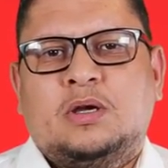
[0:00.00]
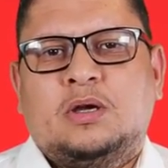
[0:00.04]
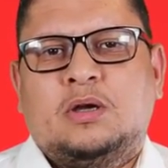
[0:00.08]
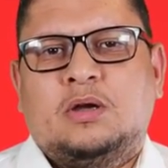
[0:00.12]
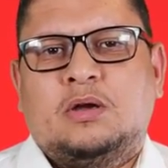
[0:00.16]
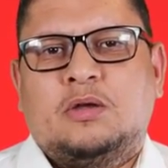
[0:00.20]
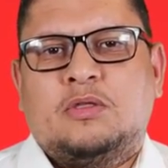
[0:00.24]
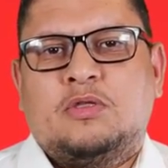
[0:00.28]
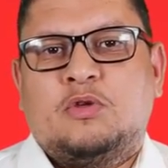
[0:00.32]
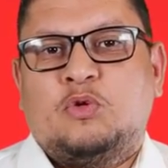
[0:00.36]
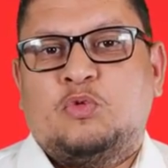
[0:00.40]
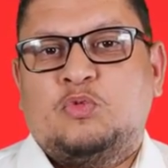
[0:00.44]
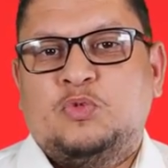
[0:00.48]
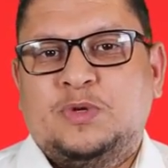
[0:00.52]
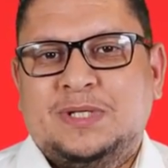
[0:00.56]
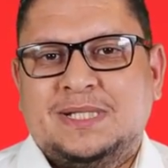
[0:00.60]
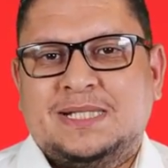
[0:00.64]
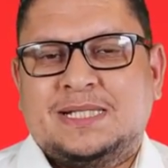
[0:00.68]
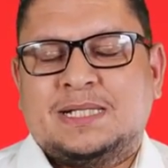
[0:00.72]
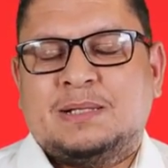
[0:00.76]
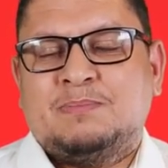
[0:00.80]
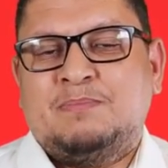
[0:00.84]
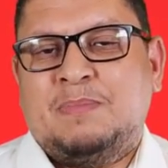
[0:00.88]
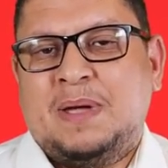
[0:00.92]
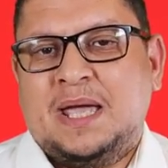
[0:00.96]
uh, the
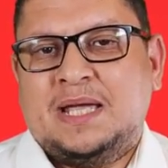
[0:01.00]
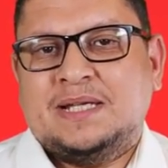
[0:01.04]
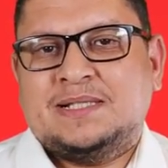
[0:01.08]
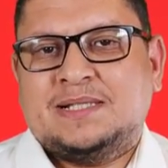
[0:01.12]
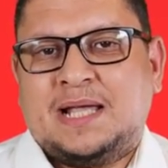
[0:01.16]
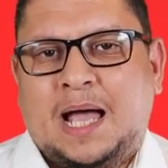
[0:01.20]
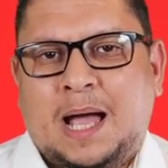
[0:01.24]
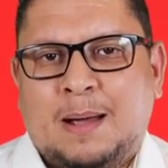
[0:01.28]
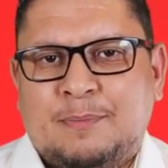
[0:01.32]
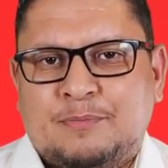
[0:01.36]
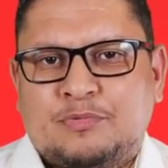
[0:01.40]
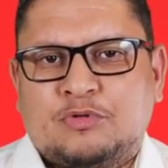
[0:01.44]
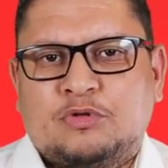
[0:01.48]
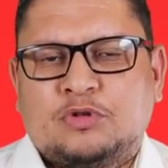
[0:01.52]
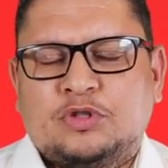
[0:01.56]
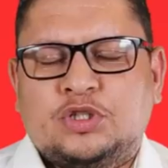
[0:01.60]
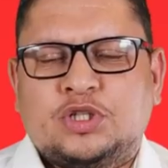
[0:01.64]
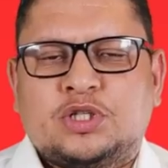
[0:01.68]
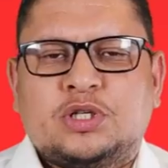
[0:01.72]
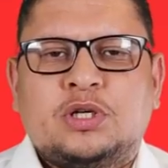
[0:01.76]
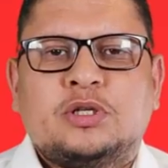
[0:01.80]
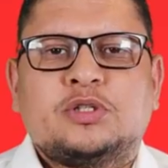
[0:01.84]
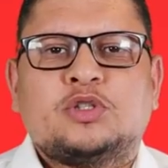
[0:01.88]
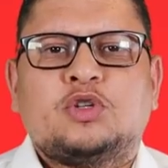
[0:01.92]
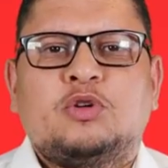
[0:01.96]
risk-based approach.